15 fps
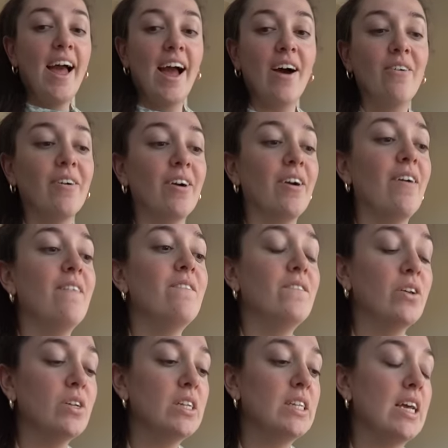Our
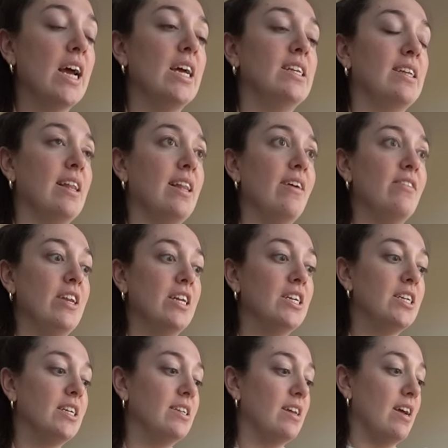full-size
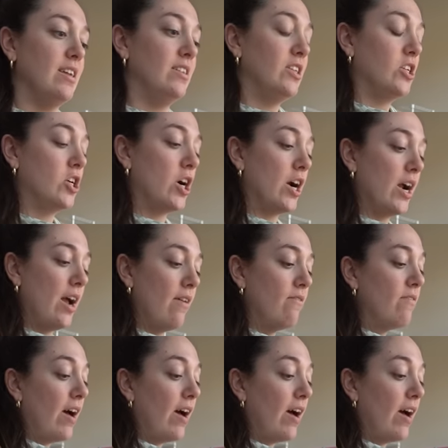11-inch designs start at